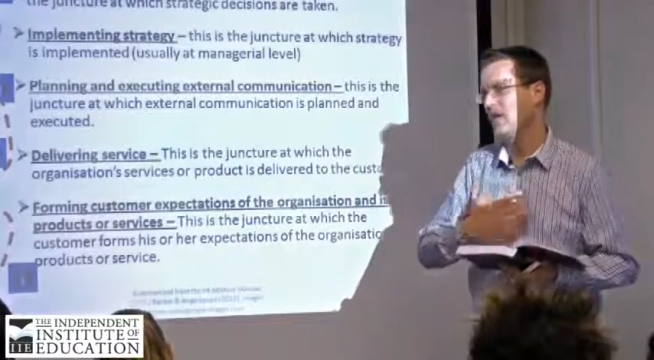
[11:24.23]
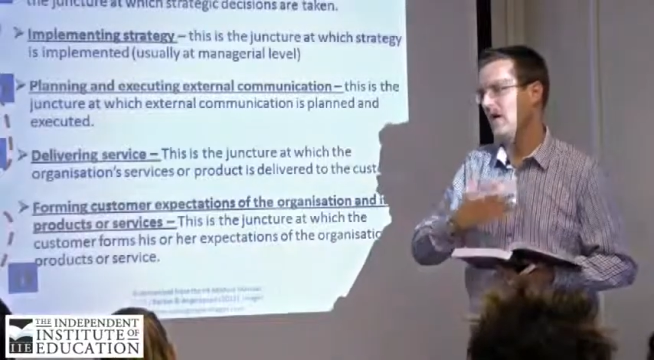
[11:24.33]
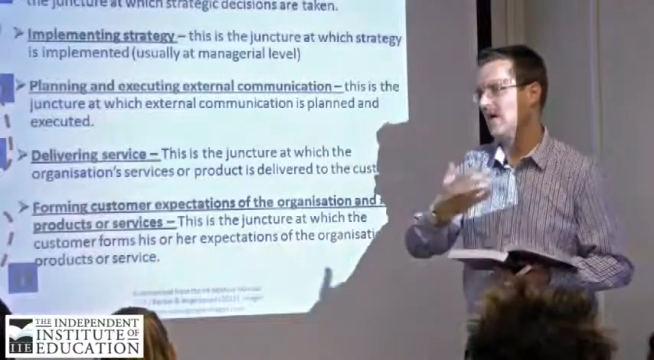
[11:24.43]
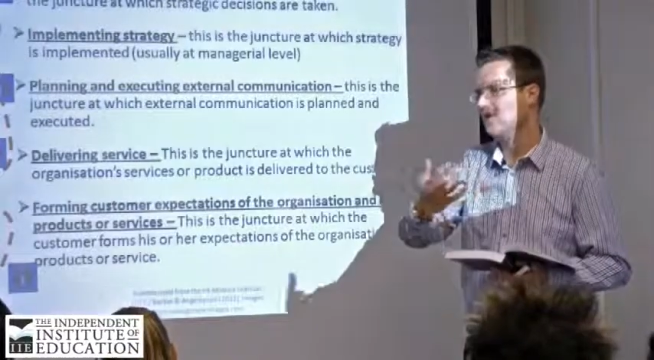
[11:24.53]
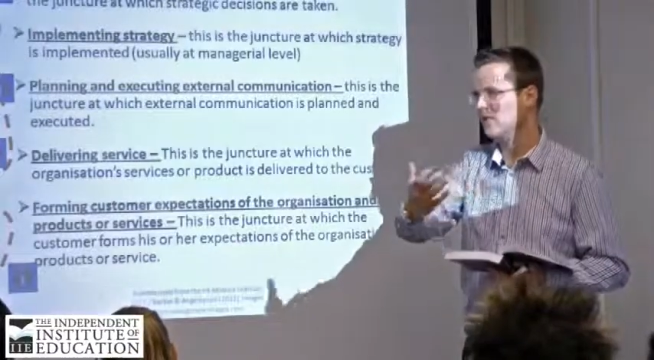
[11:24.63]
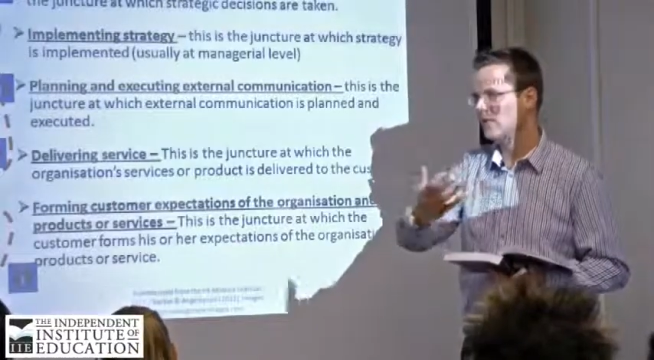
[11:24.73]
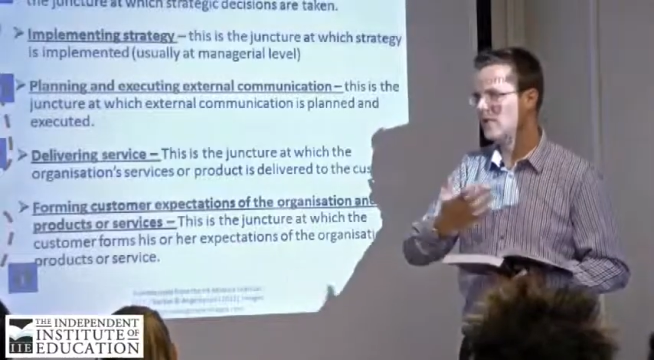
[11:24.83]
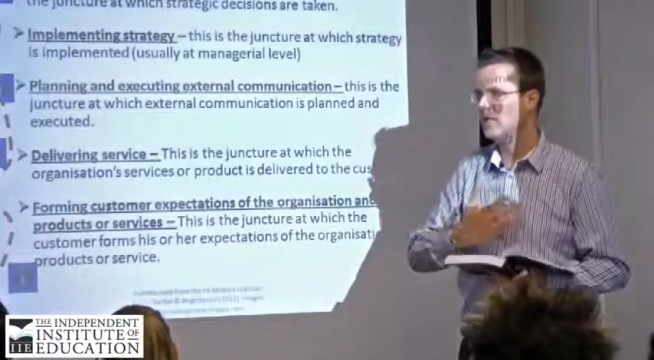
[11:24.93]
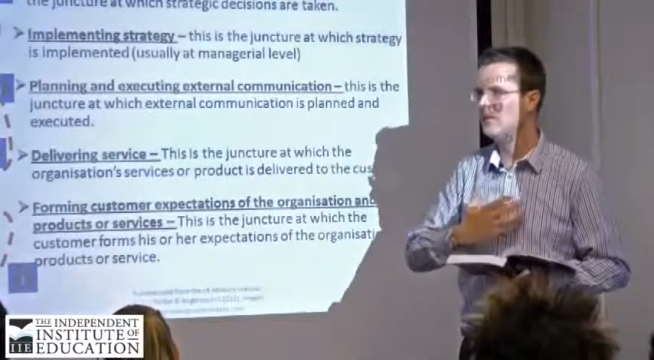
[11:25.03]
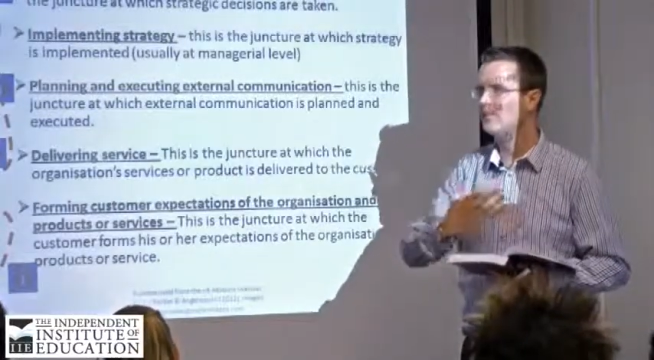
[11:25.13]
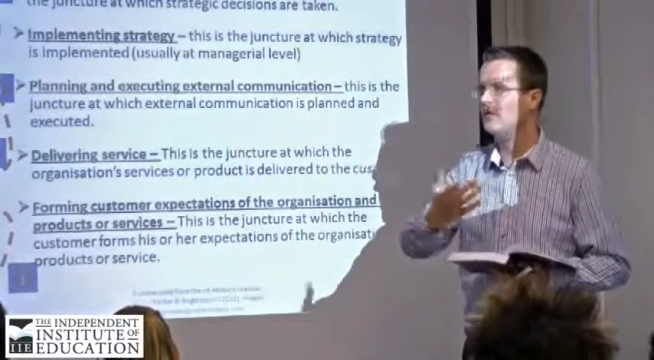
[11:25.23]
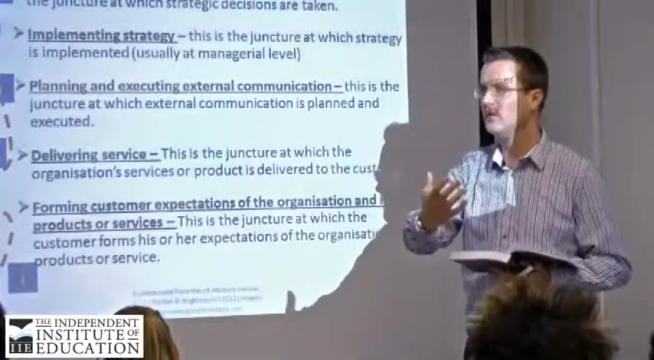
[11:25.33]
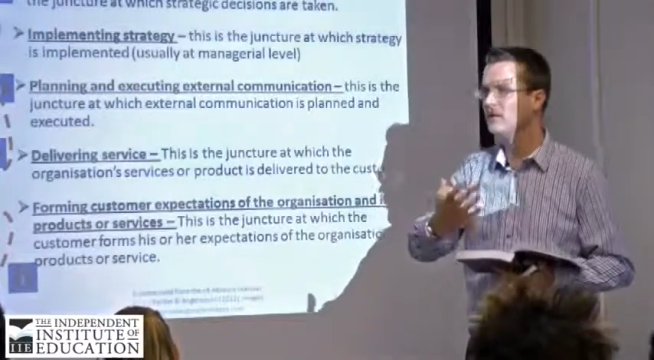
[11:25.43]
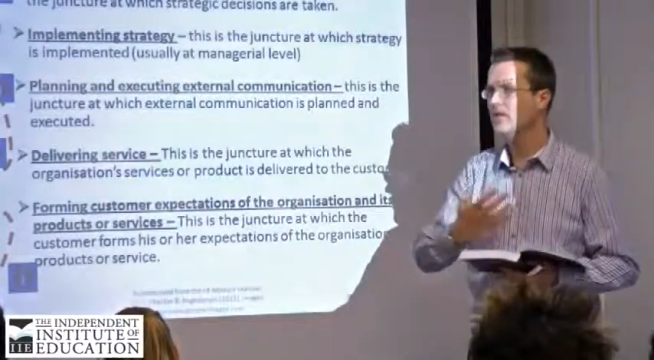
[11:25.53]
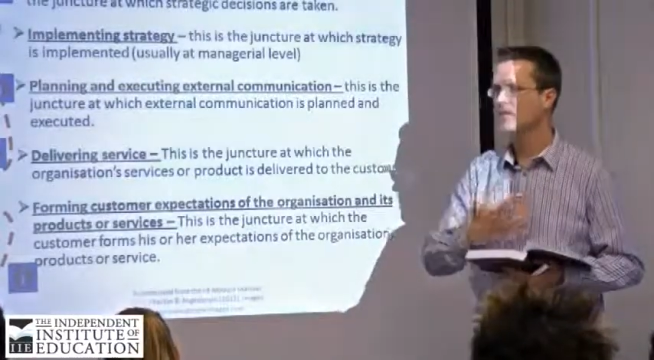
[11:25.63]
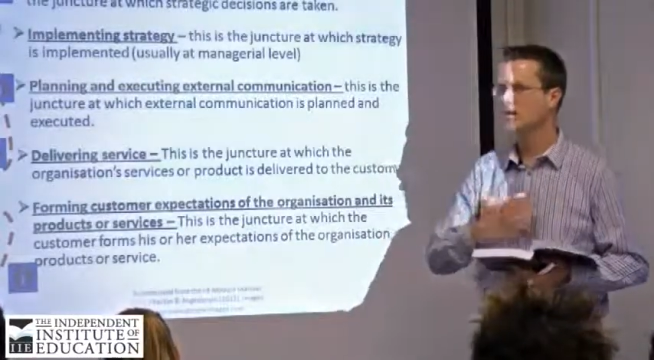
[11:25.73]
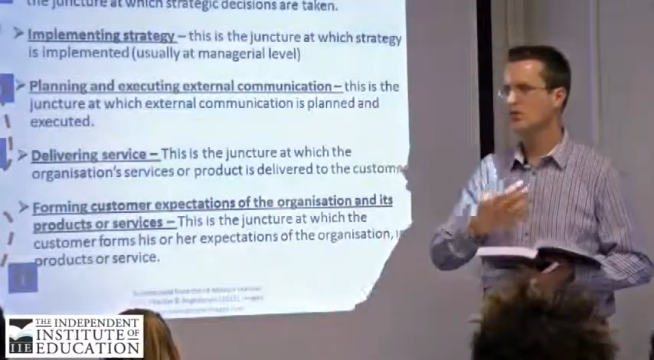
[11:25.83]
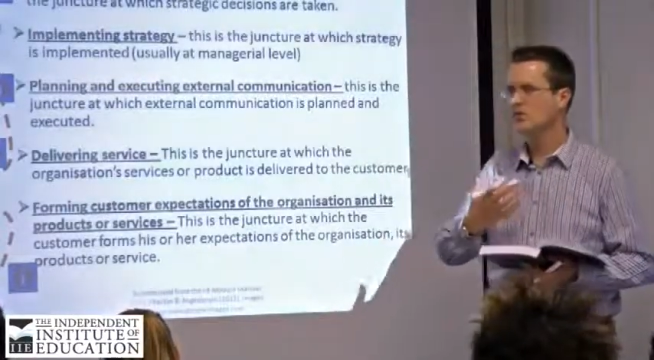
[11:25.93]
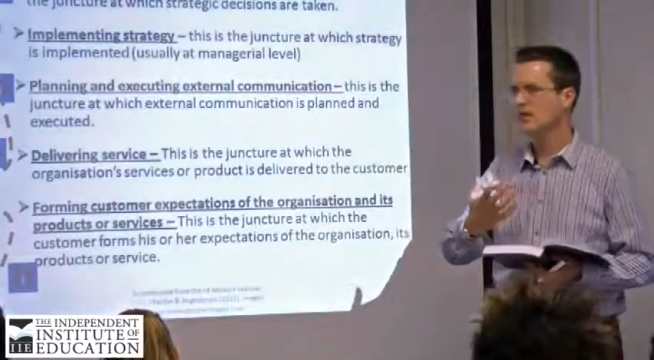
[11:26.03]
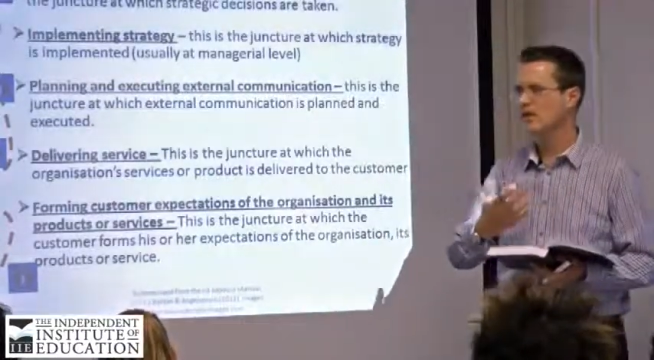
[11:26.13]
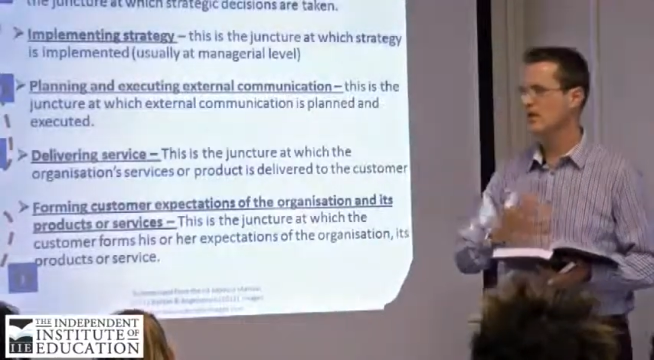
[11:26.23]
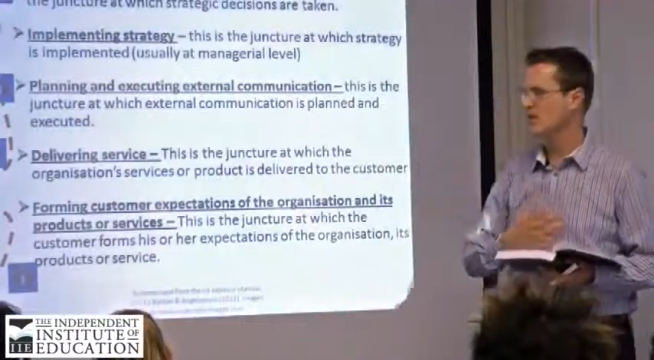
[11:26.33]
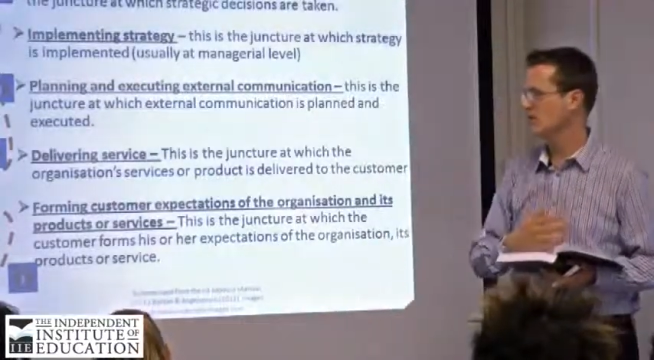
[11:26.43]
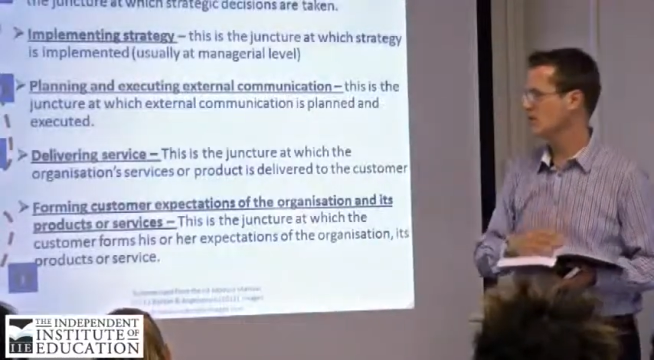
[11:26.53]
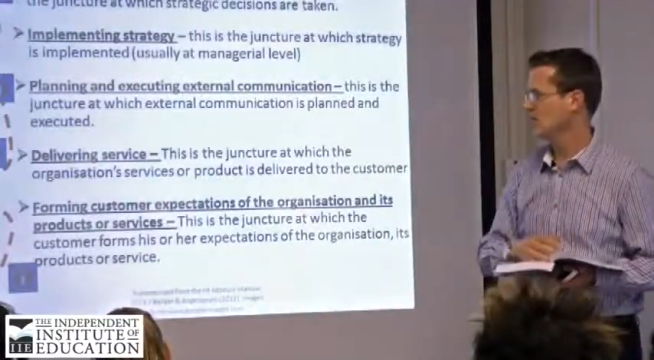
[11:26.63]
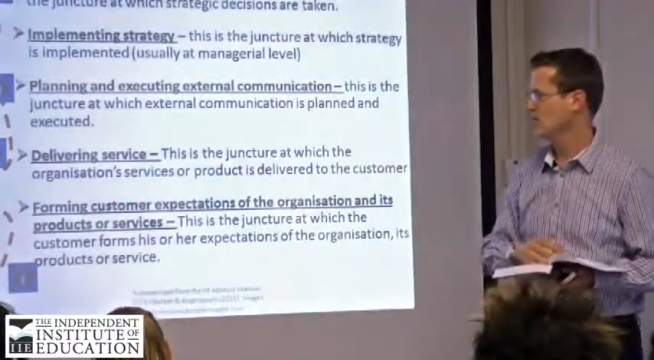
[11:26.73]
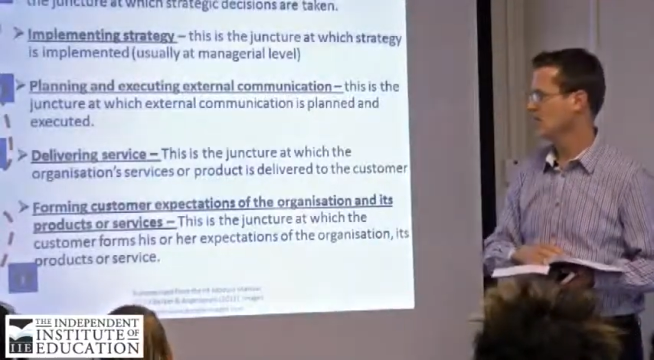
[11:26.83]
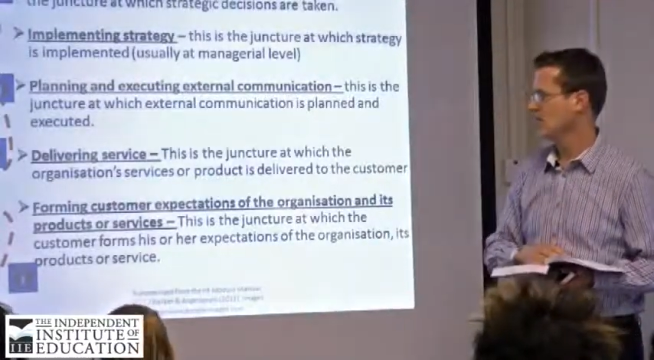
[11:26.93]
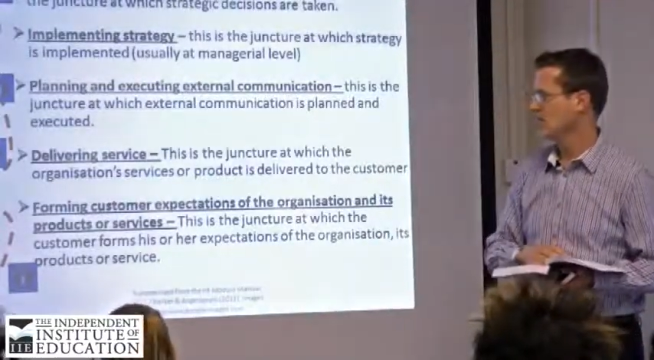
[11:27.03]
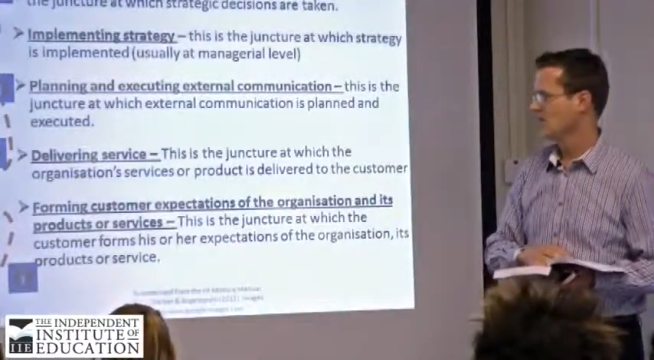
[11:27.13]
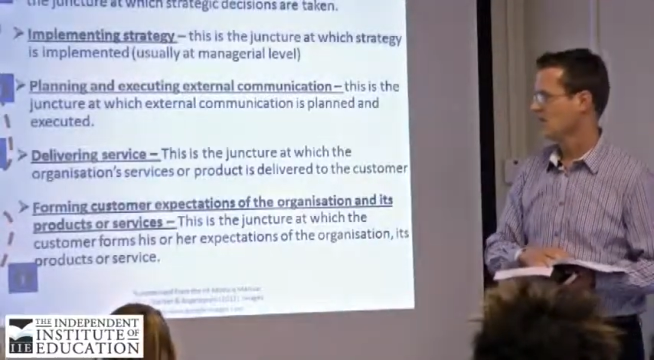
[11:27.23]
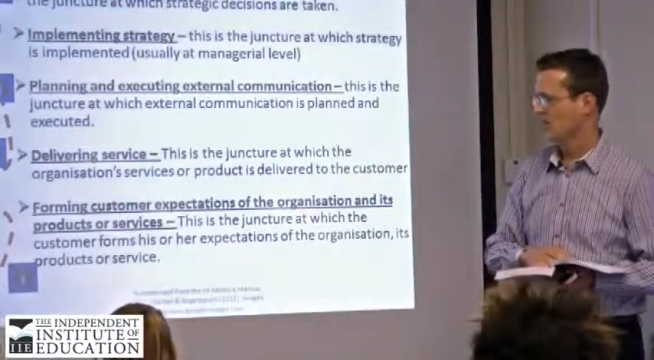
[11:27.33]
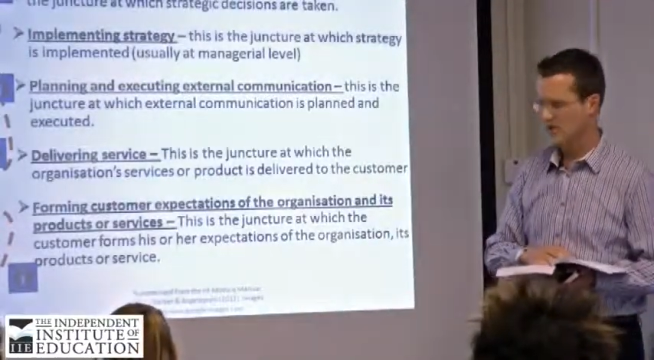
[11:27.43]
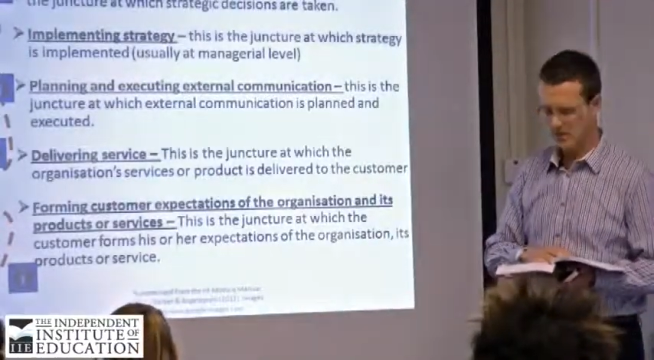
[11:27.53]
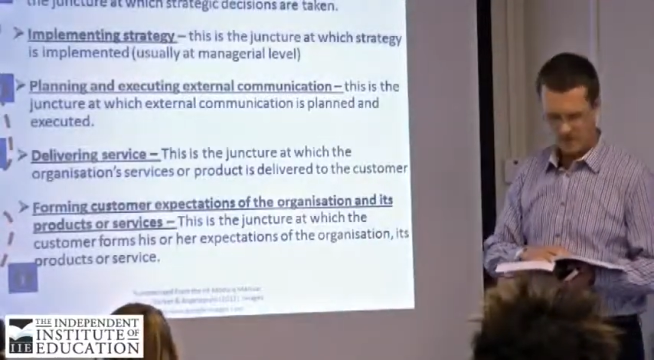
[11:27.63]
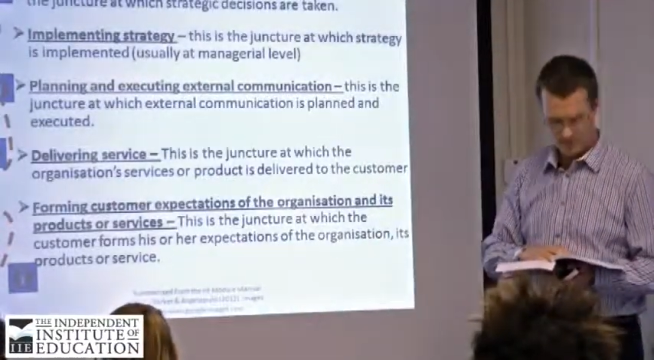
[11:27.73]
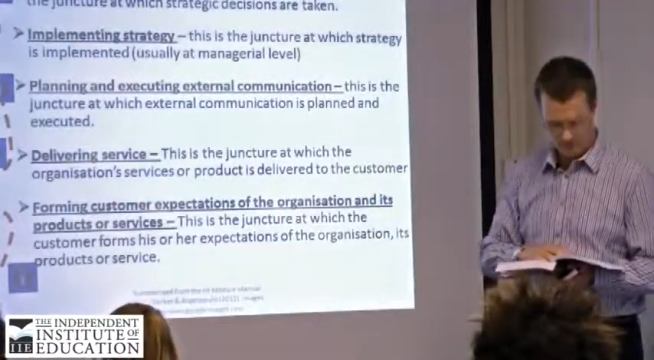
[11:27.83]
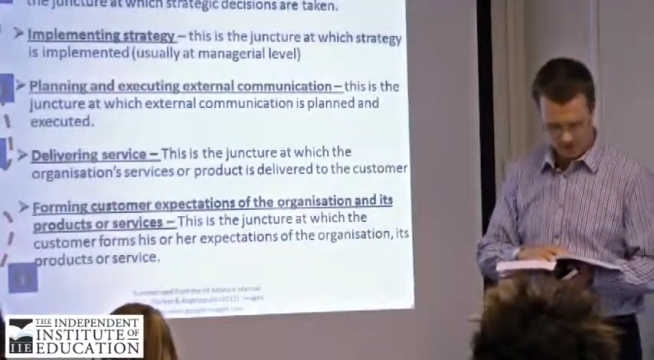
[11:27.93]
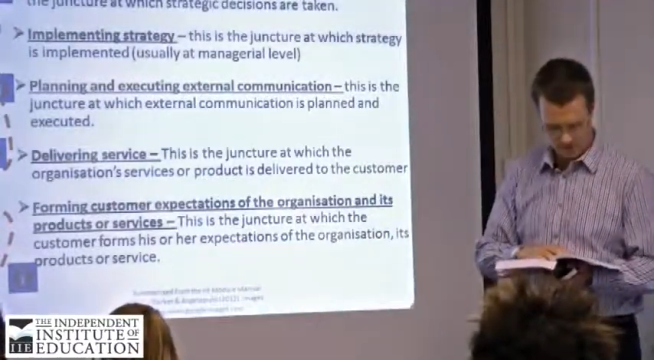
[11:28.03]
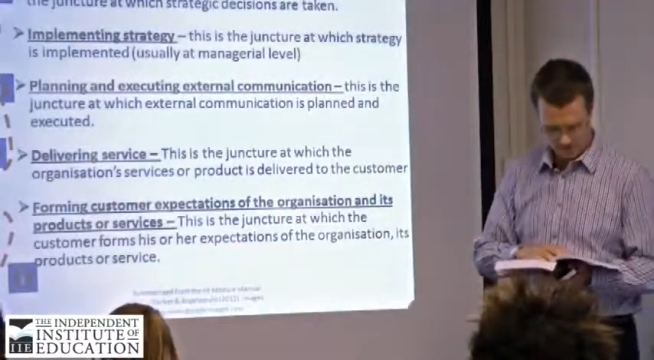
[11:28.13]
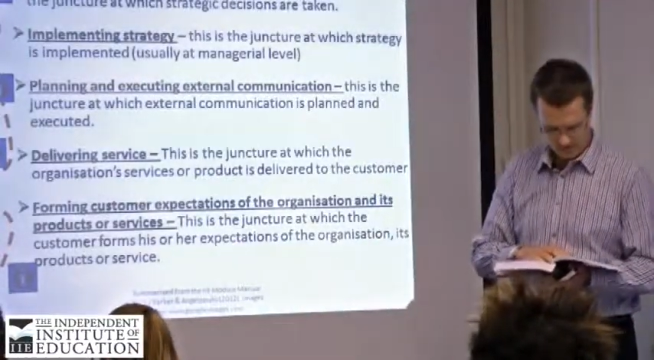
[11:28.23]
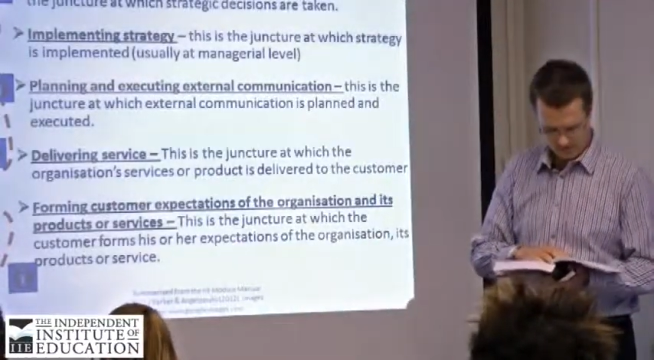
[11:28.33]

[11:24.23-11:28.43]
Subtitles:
and to keep building those relationships, vice versa.